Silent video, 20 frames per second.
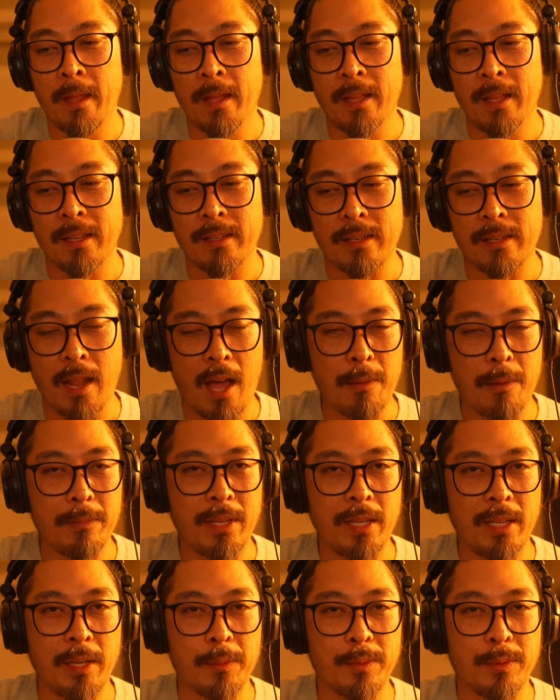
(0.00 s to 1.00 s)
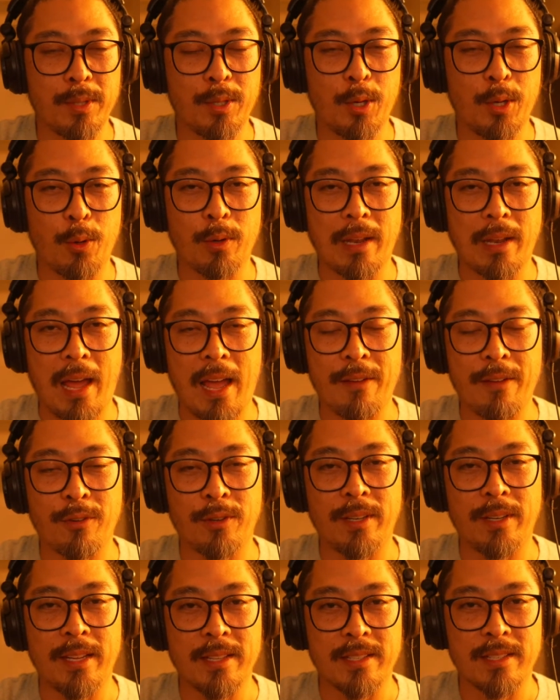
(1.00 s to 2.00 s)
not being able to go live on
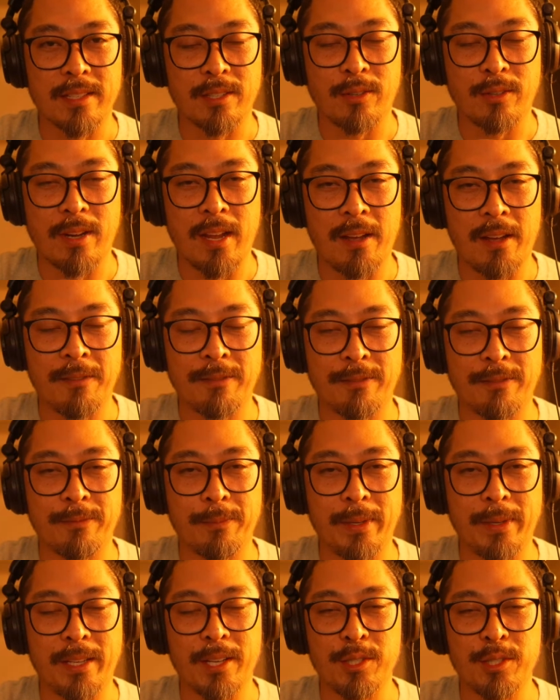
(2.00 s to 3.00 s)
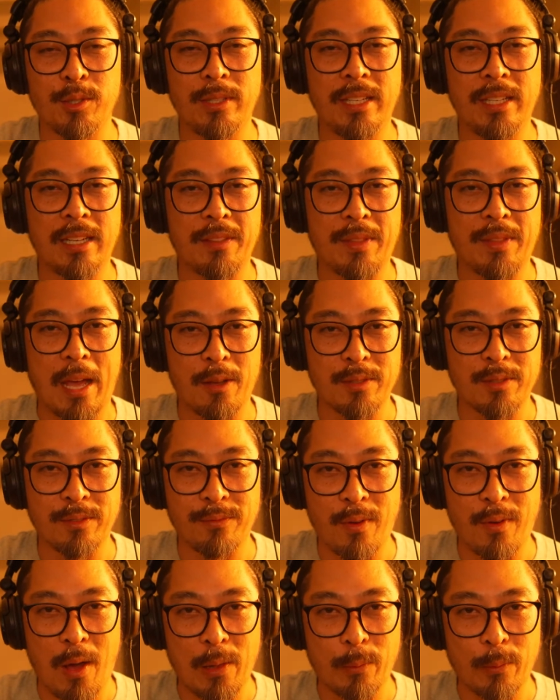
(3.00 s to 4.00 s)
Instagram because you need 1,000
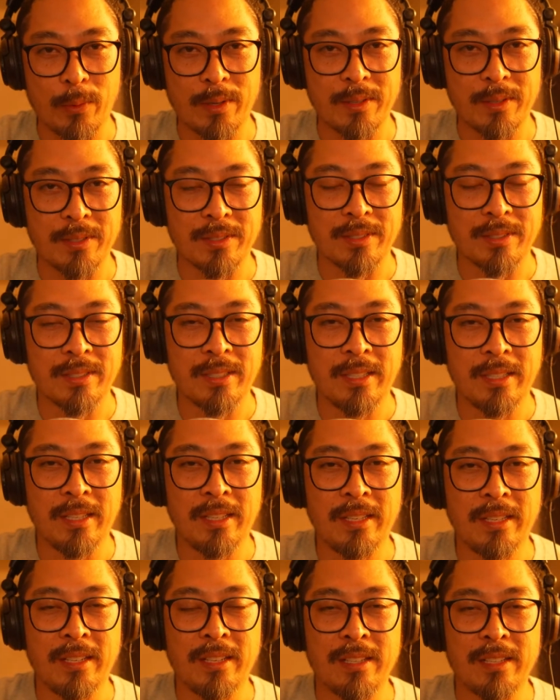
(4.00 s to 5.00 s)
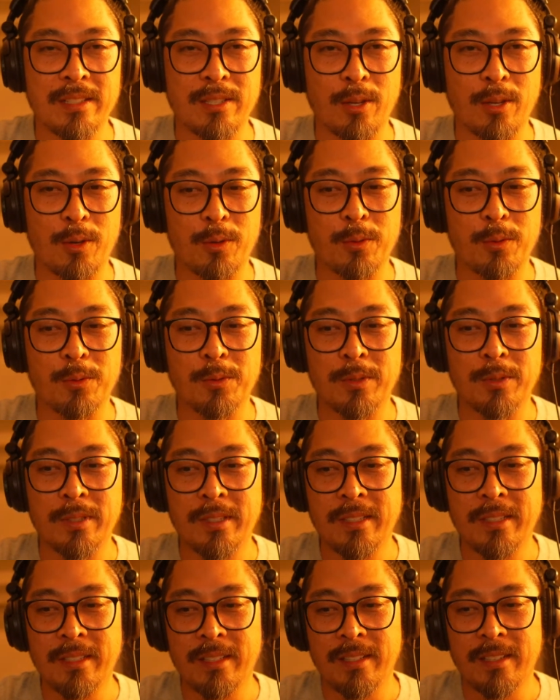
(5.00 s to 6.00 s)
followers. So
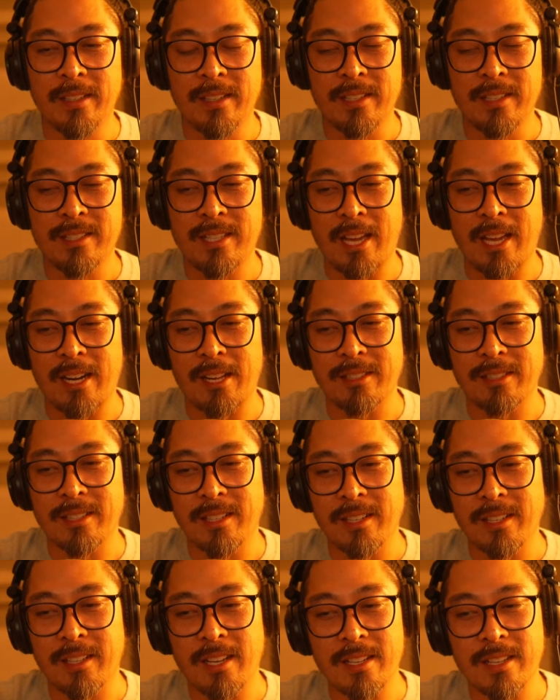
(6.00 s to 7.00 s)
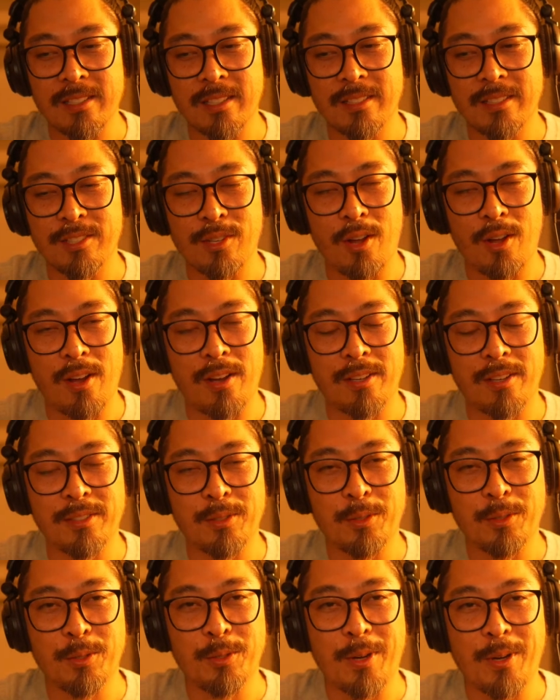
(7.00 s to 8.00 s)
shout out to the cousin Sean
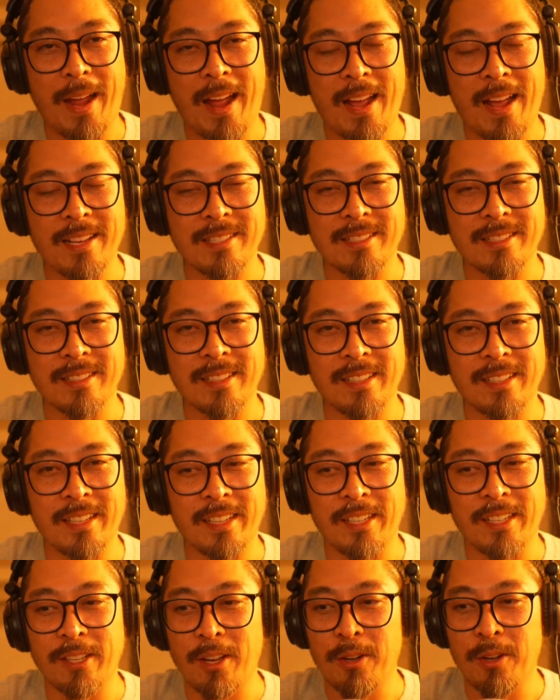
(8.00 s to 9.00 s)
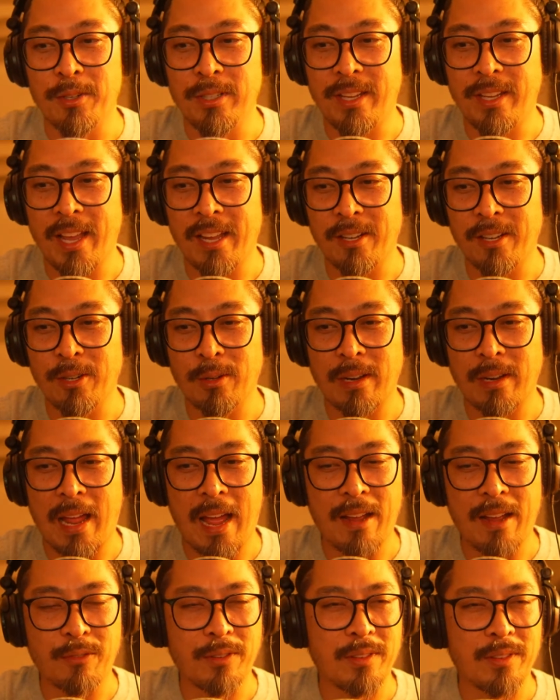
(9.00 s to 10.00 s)
who asked, like, oh, you can't go
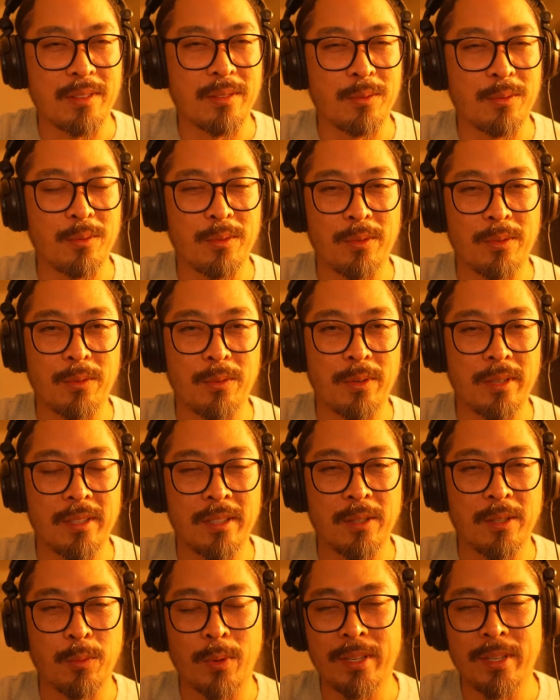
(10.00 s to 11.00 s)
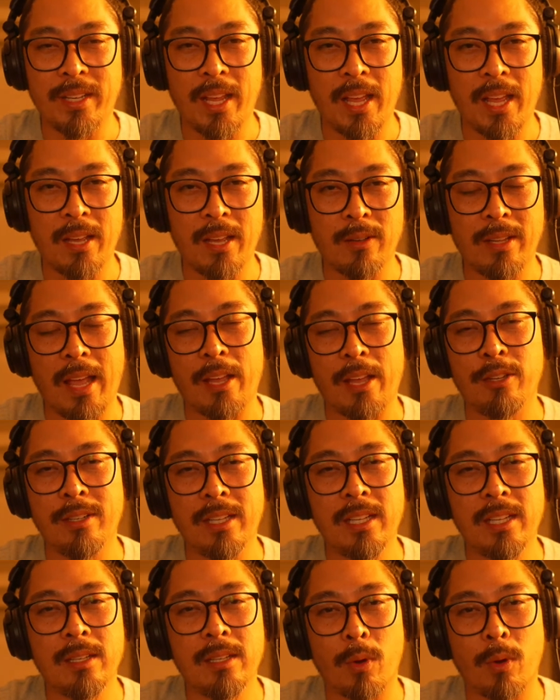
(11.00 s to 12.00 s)
live with 1K. Yeah, you
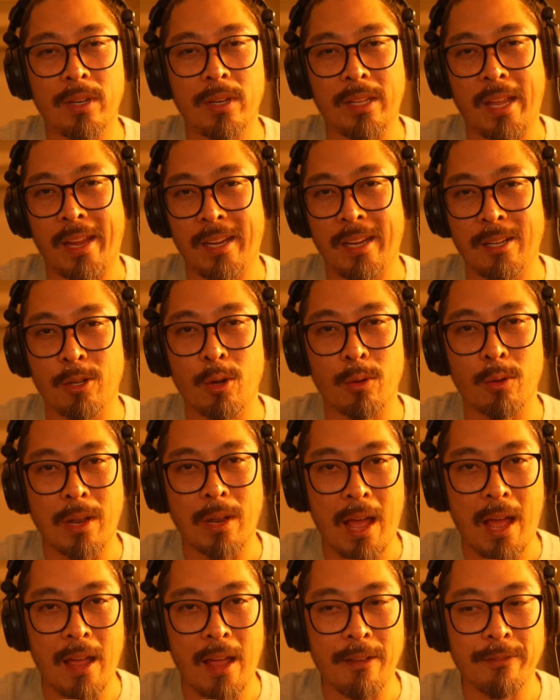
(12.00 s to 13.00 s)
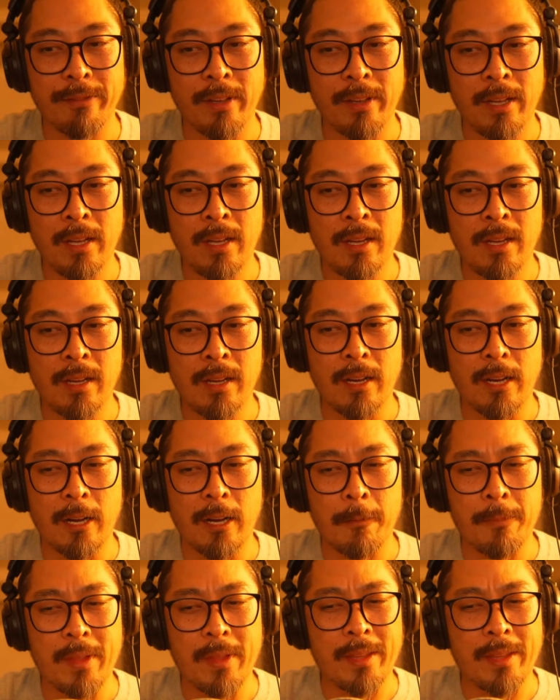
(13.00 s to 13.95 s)
need 1K to go live. And